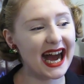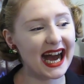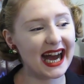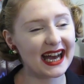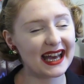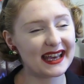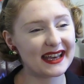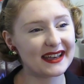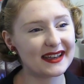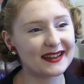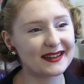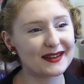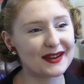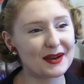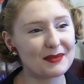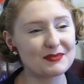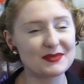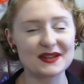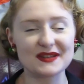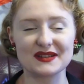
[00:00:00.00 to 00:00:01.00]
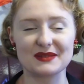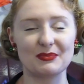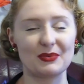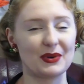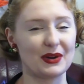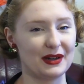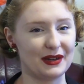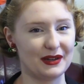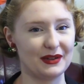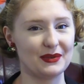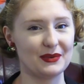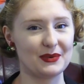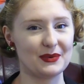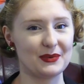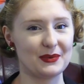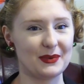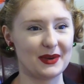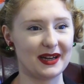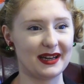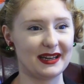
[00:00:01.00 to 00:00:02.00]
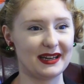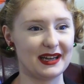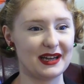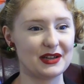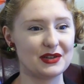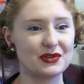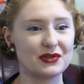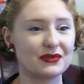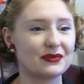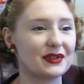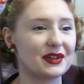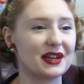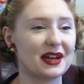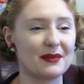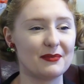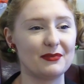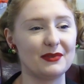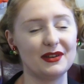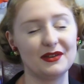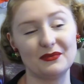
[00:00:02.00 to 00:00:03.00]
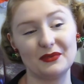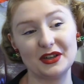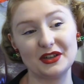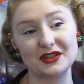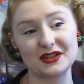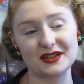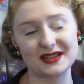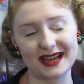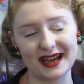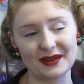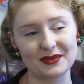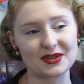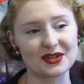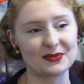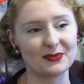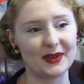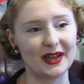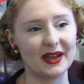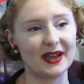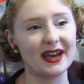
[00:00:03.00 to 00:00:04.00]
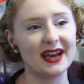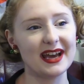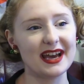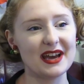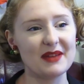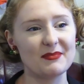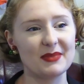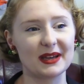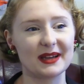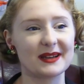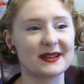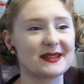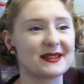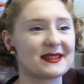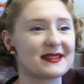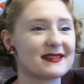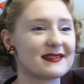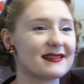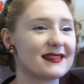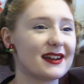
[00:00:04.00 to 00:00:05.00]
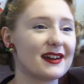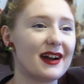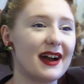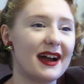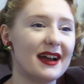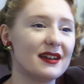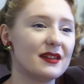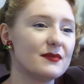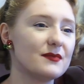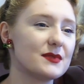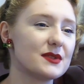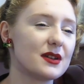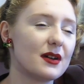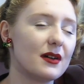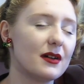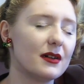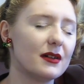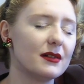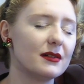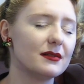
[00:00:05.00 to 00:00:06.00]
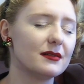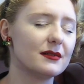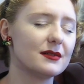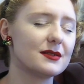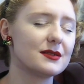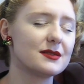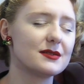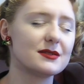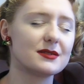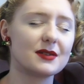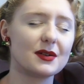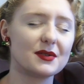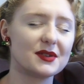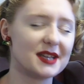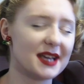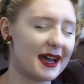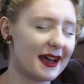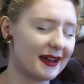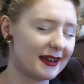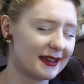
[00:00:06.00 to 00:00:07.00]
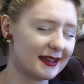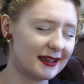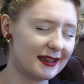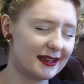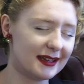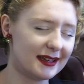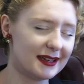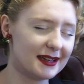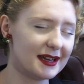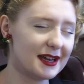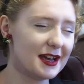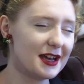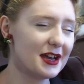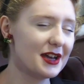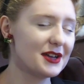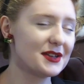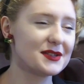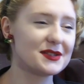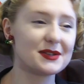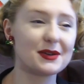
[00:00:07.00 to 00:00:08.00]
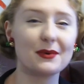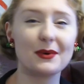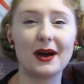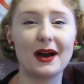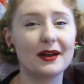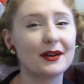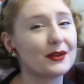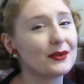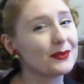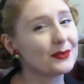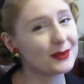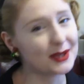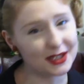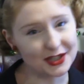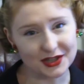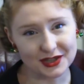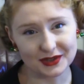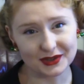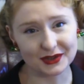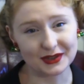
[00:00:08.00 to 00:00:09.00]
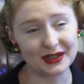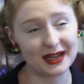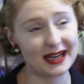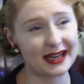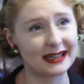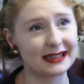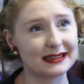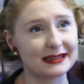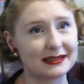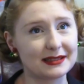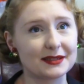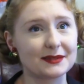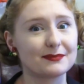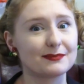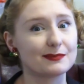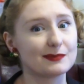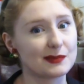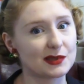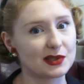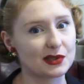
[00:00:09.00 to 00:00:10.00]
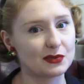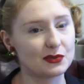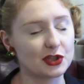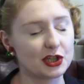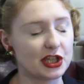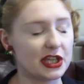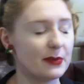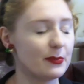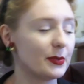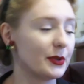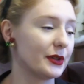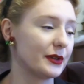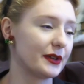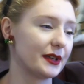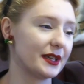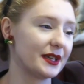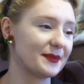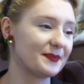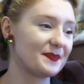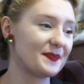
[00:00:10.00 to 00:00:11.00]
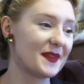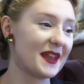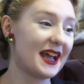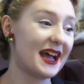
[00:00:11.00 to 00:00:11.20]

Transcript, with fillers: I am disappointed when a jewelry company reaches out to me because their items are so tacky, so unoriginal, and so cheap looking.